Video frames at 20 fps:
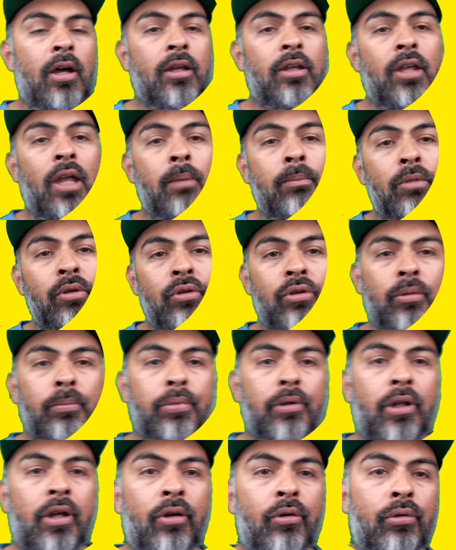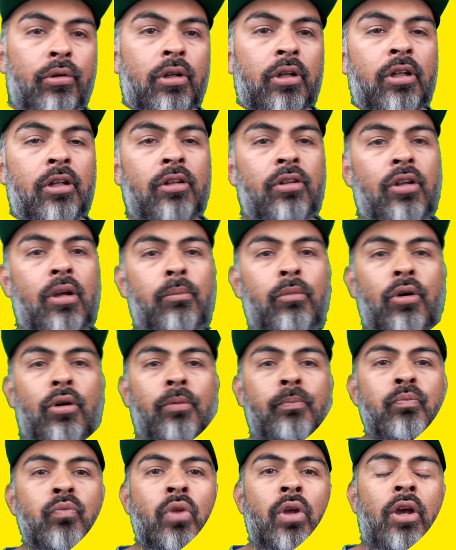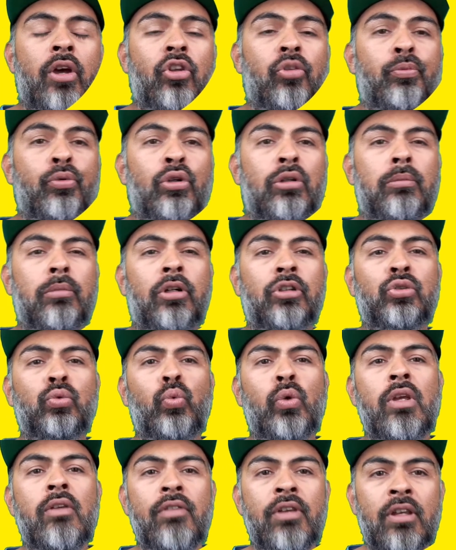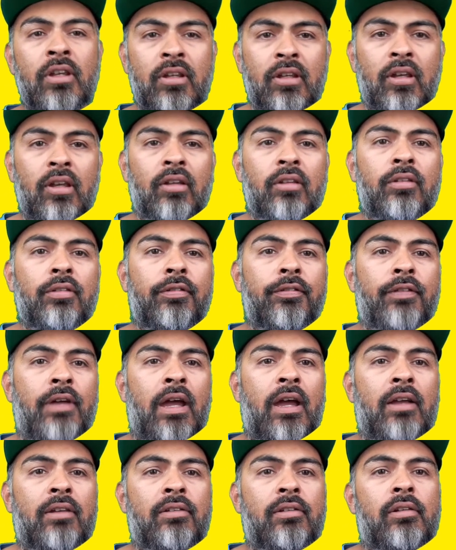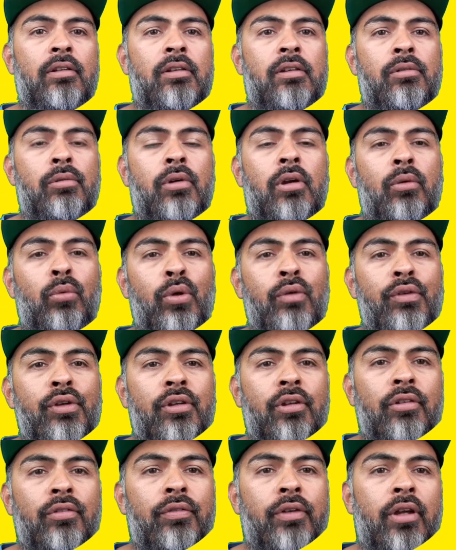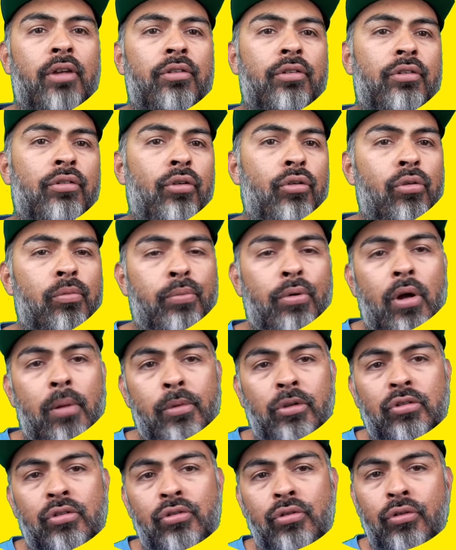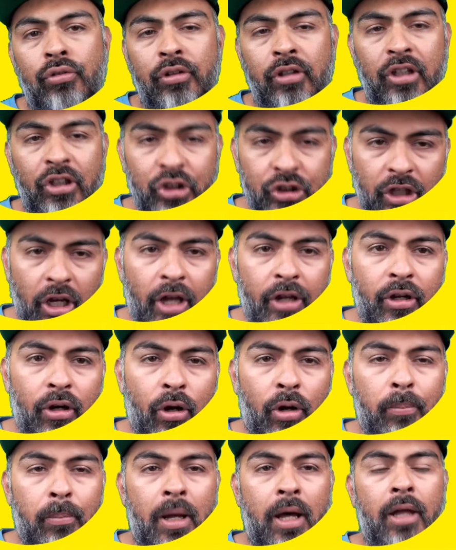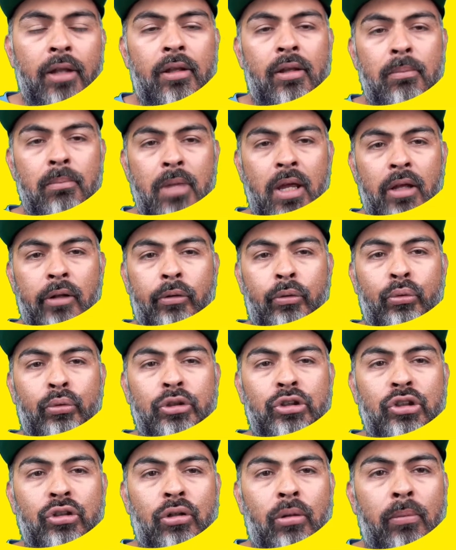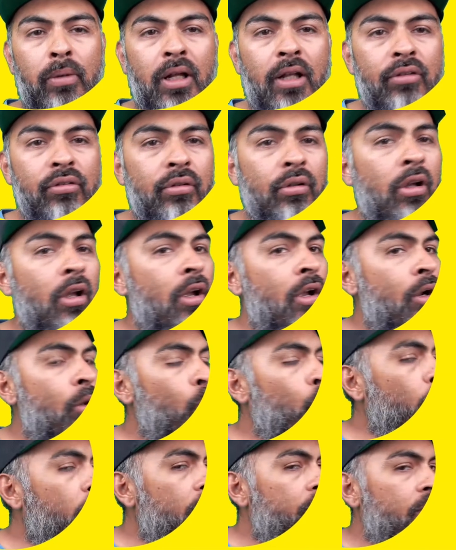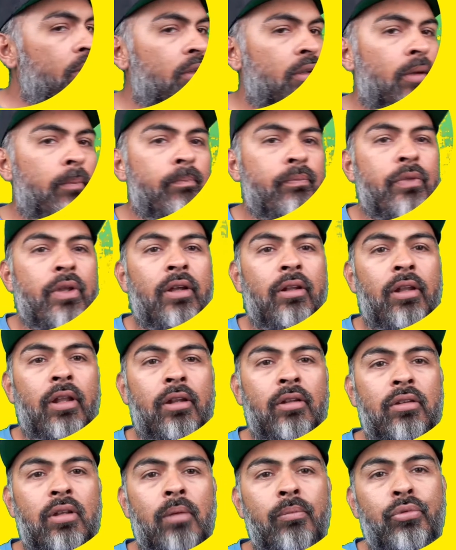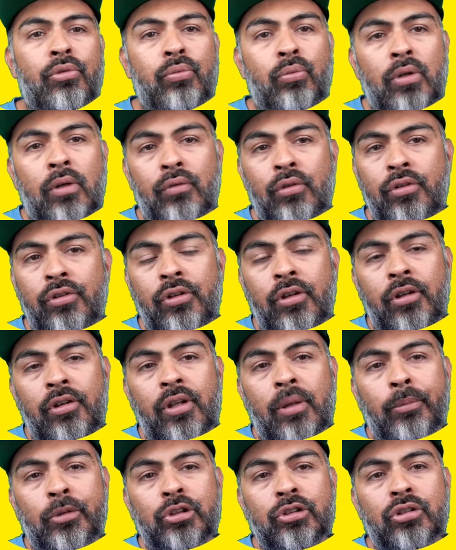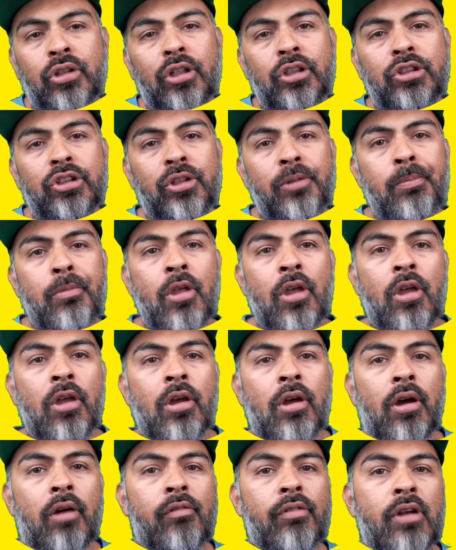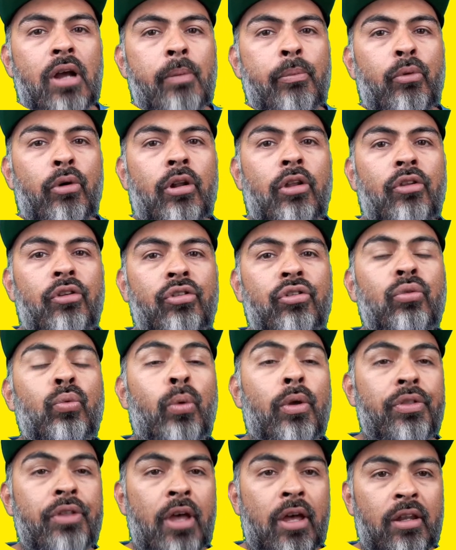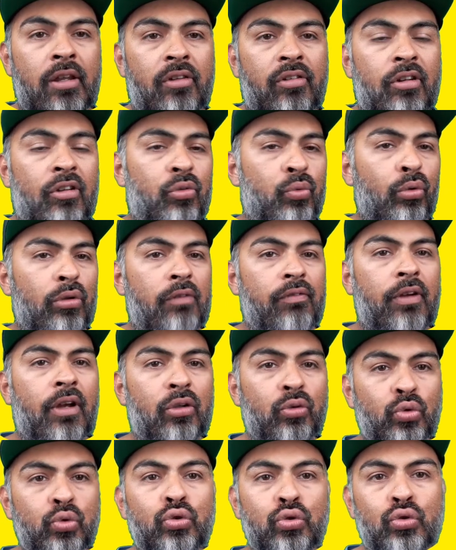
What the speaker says: game that you can play or in a demo, and it's pretty much weaving kicks fastly, right? Weaving kicks fastly. So you're probably just using quixada, armada, and meio luigi combasso, weaving them. Now, a lot of times, whenever you see a demonstration of capoeira, this is what that is, and it's really fast.